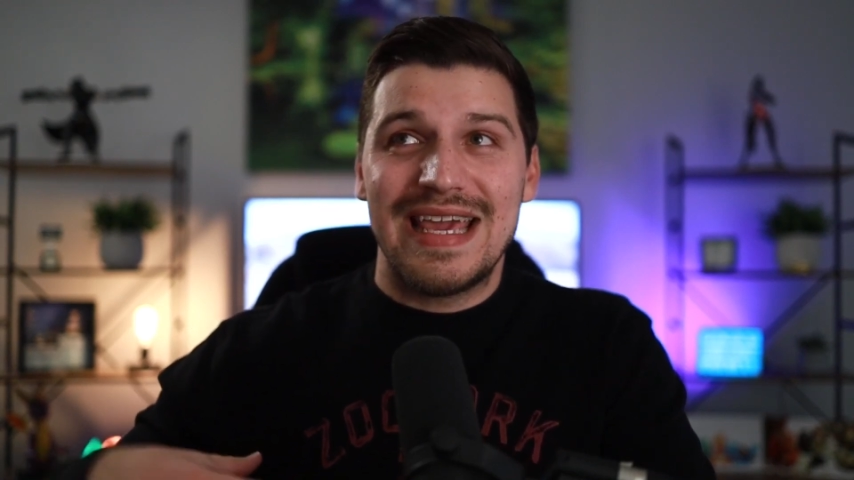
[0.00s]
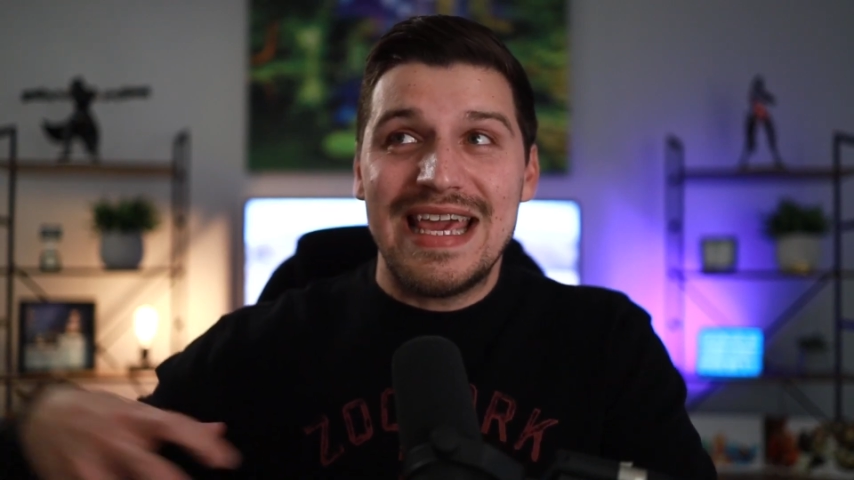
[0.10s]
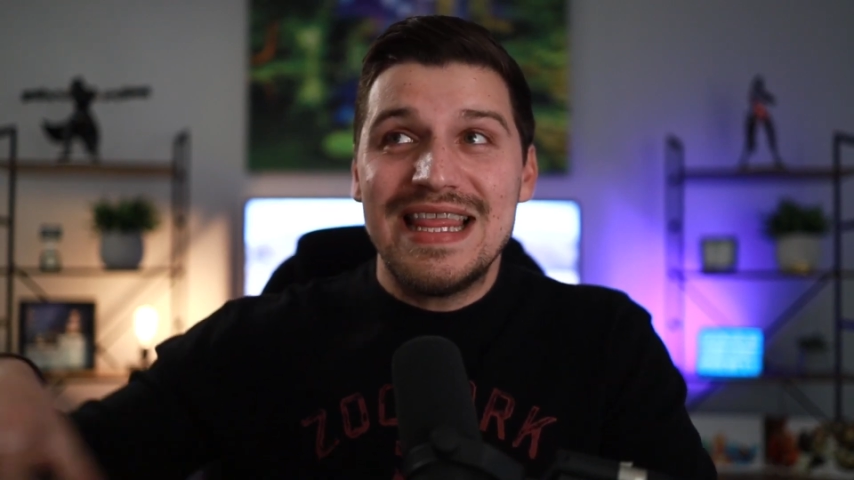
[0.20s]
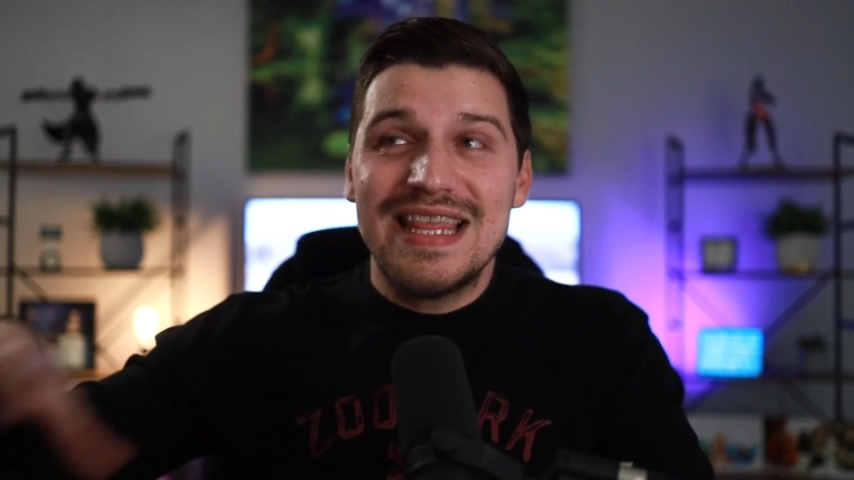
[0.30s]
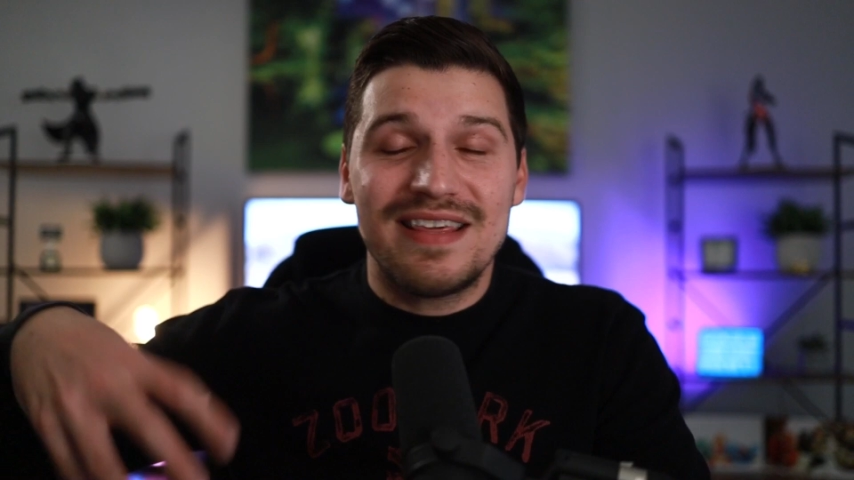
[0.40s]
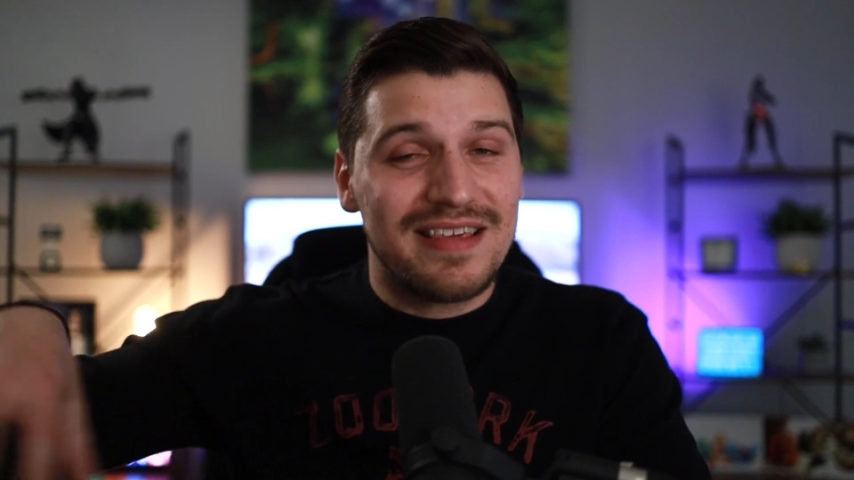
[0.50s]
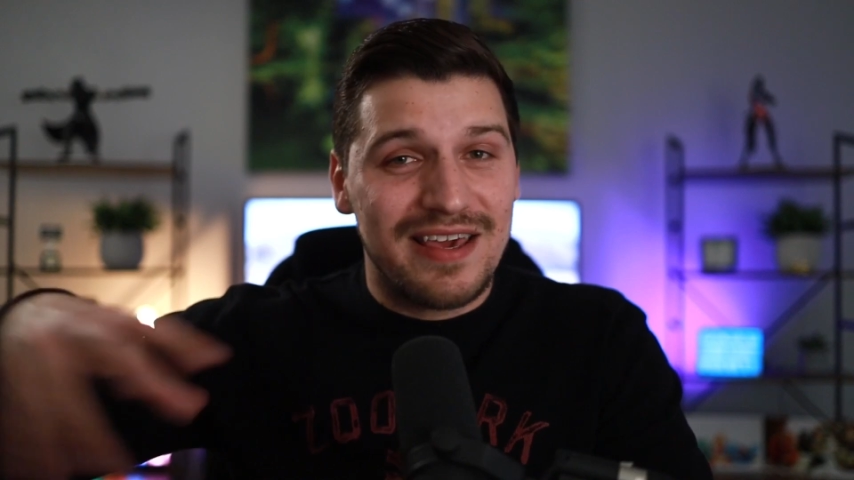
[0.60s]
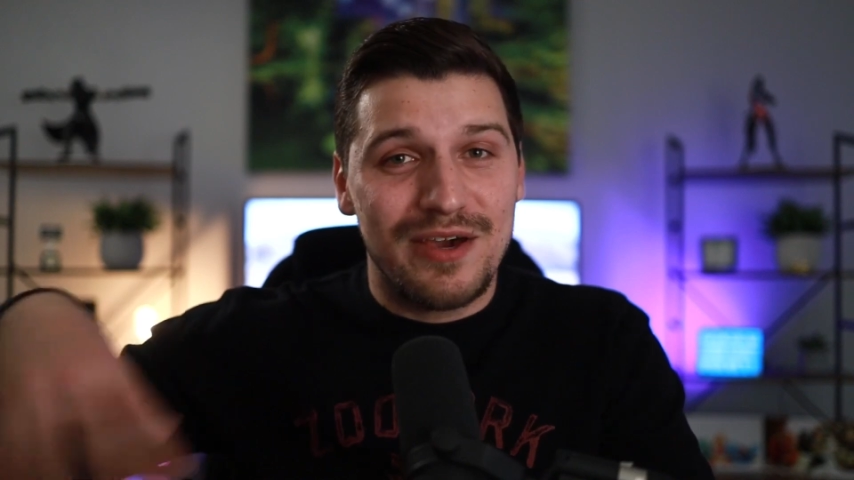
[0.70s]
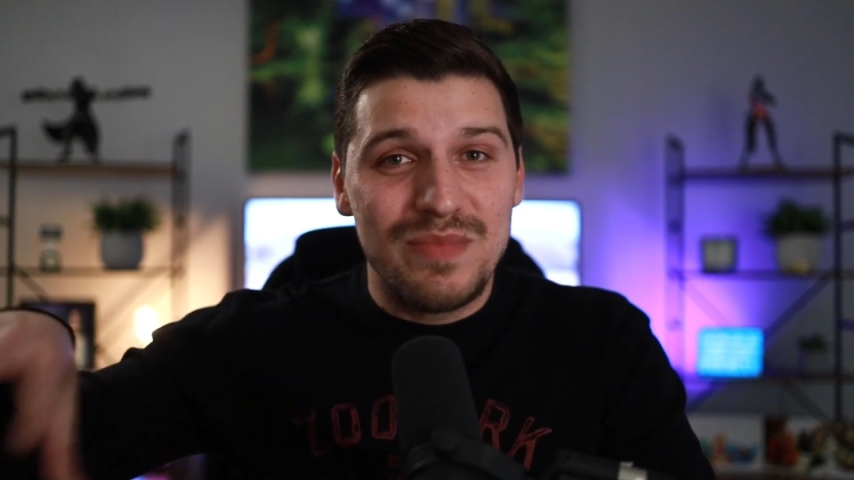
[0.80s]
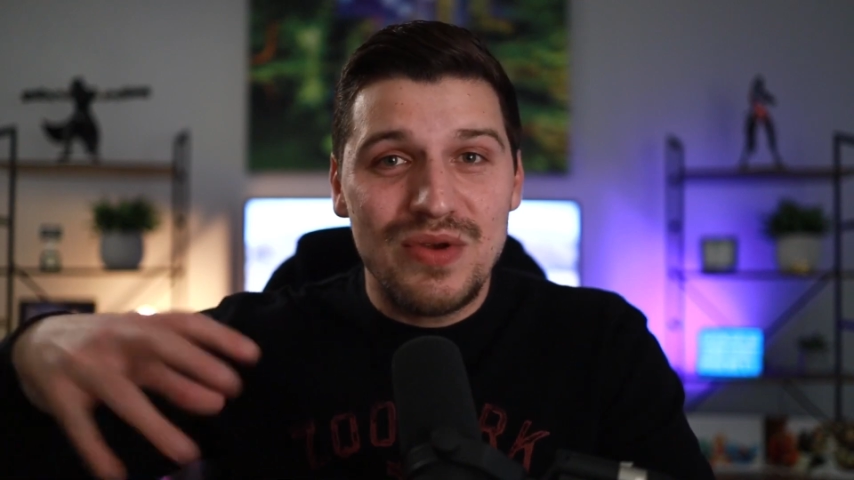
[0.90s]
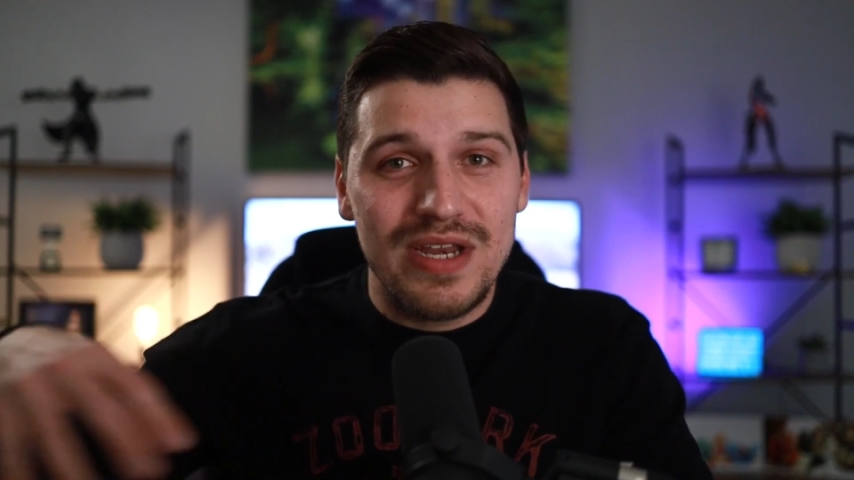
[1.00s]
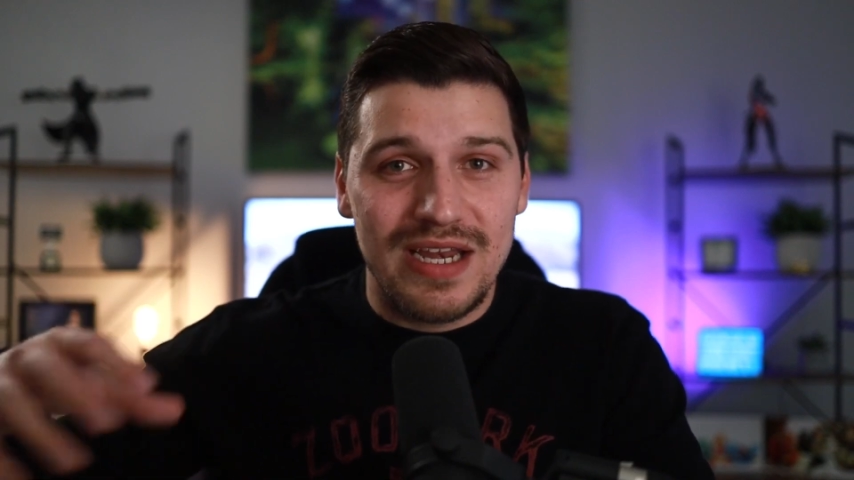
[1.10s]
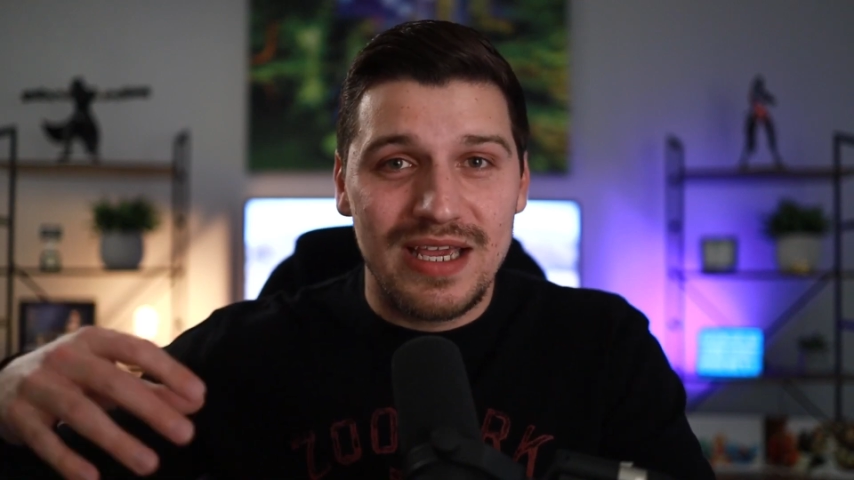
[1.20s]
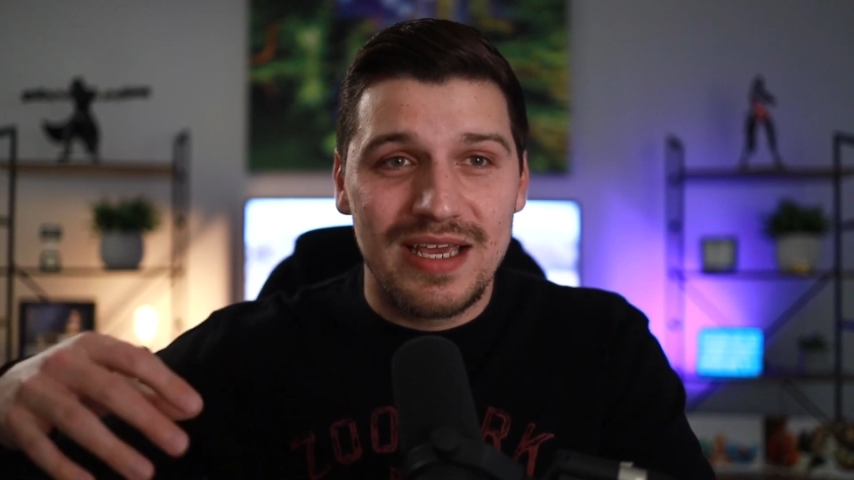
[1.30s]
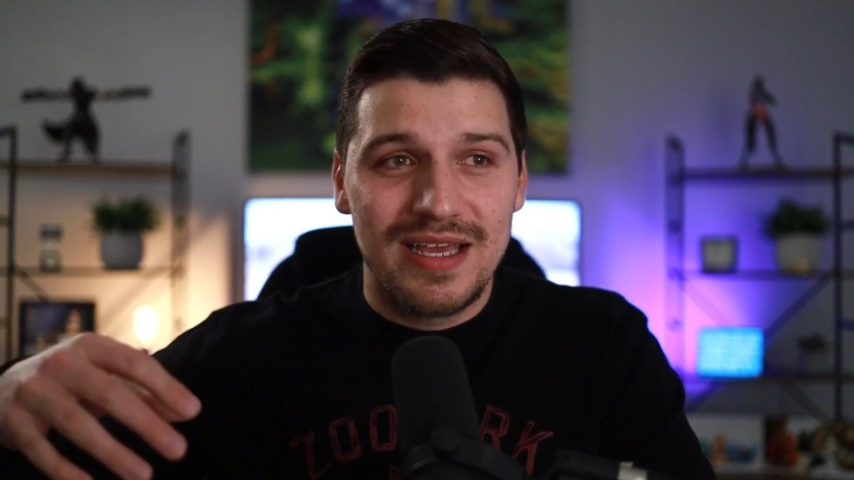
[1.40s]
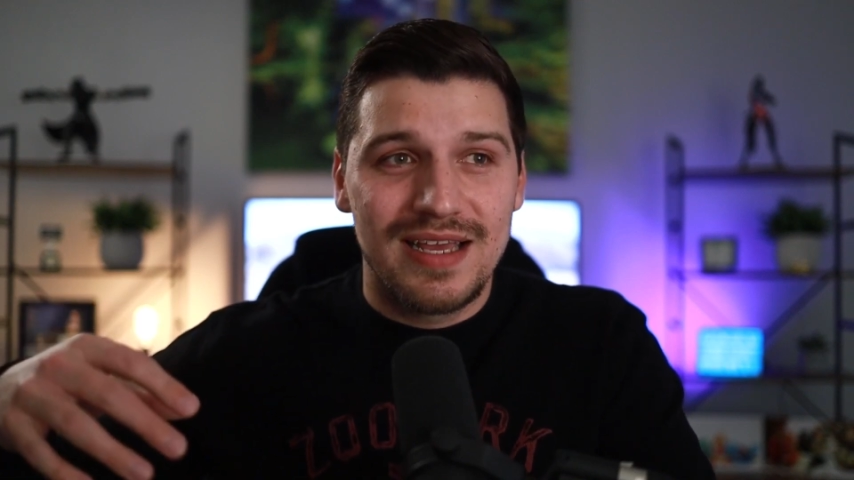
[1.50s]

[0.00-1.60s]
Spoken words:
in this community